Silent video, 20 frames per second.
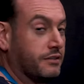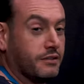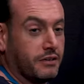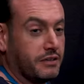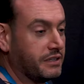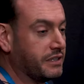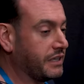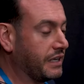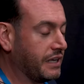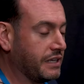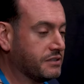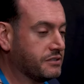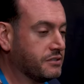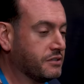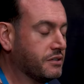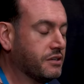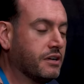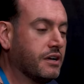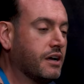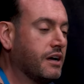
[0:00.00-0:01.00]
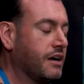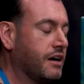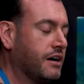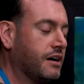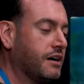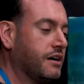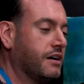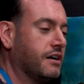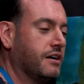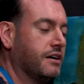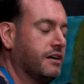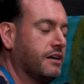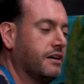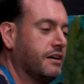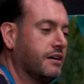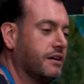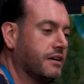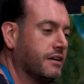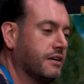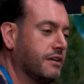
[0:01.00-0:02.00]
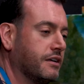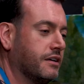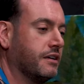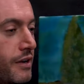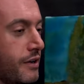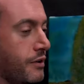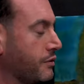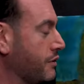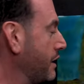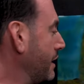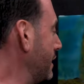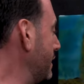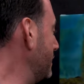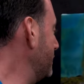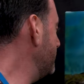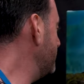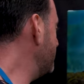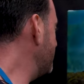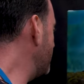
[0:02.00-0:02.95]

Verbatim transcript: No need to answer. Uh, okay,